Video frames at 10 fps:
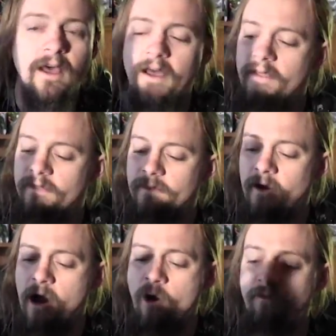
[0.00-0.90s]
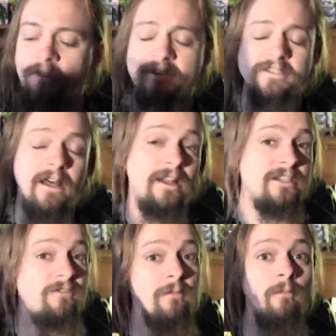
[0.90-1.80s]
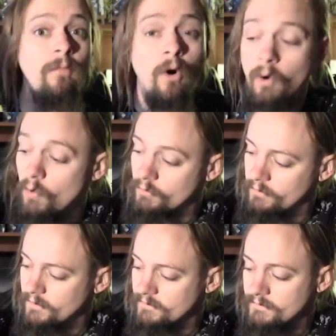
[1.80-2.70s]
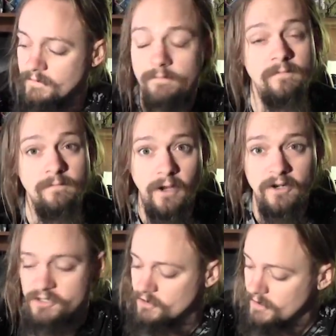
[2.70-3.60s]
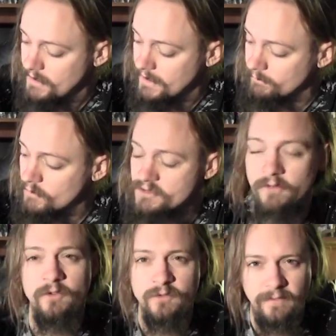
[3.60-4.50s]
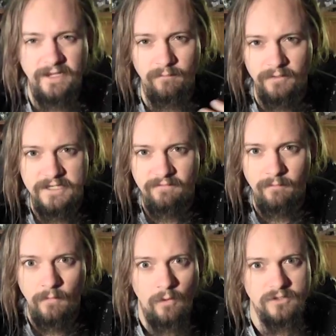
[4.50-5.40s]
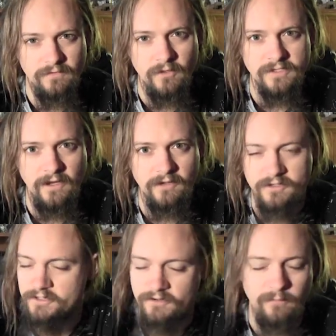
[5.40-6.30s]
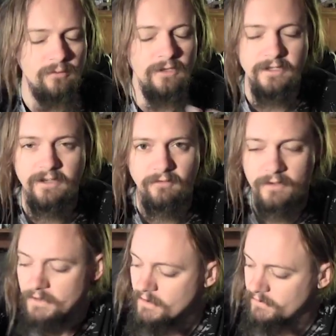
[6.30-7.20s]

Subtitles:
However, this is not a different mold. The Punisher and Moonstone, those would be completely different molds for those characters because they're completely different.